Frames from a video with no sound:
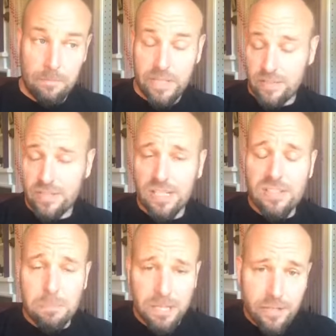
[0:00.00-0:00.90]
It's an
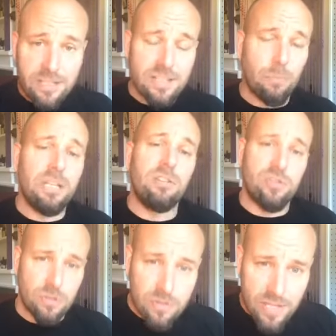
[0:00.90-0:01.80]
experience that we can
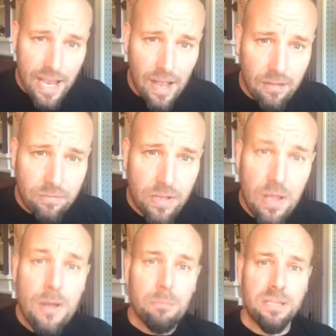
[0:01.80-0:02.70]
choose to have,
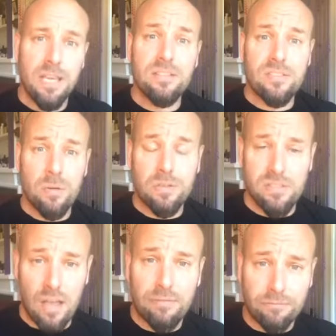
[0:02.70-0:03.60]
but then so is
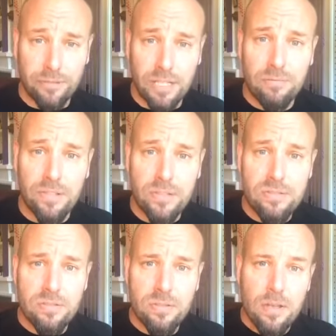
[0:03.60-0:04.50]
love and forgiveness.